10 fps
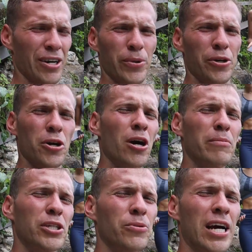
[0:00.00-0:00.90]
We don't know how
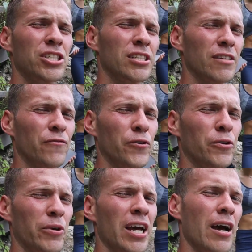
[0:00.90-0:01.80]
much rations of
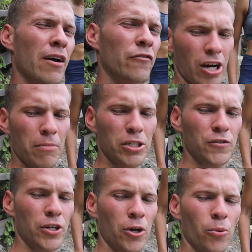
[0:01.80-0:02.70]
food we have, how
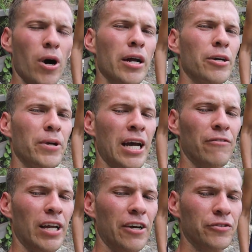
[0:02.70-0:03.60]
much water we
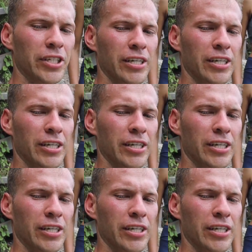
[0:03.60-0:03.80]
have left.